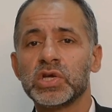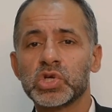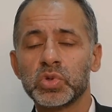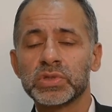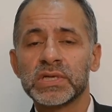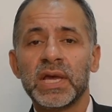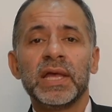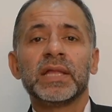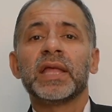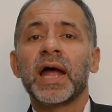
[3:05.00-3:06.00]
issues
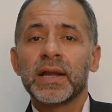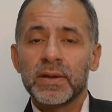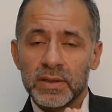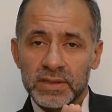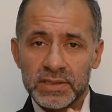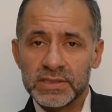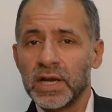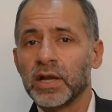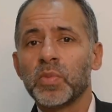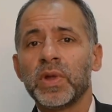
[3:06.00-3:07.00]
that this
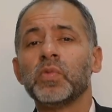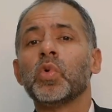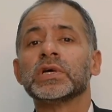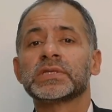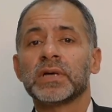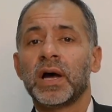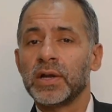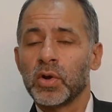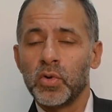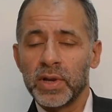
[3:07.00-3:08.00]
gentleman was
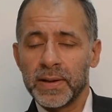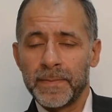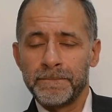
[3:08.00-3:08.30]
undergoing.